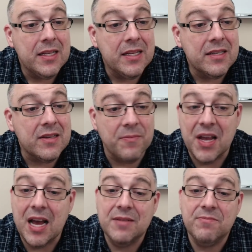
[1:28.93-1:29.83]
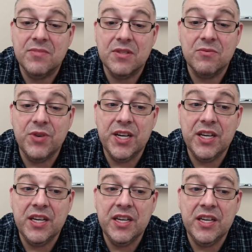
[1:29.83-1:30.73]
Sometimes
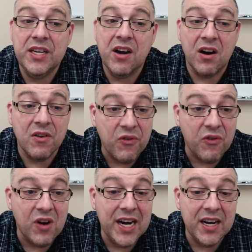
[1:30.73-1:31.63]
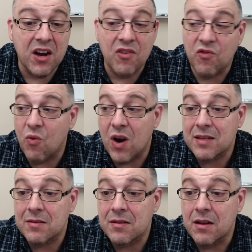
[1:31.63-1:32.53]
we are afraid of what
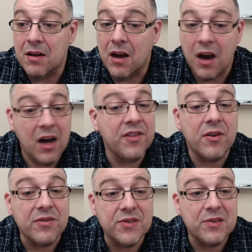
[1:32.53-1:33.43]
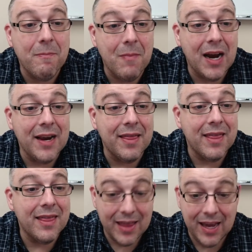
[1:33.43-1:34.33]
others might
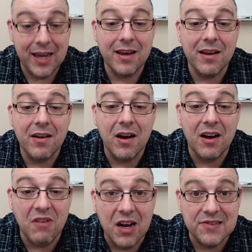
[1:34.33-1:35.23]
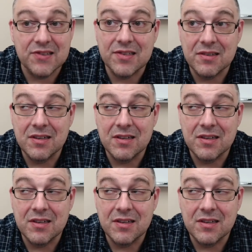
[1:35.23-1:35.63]
think of us,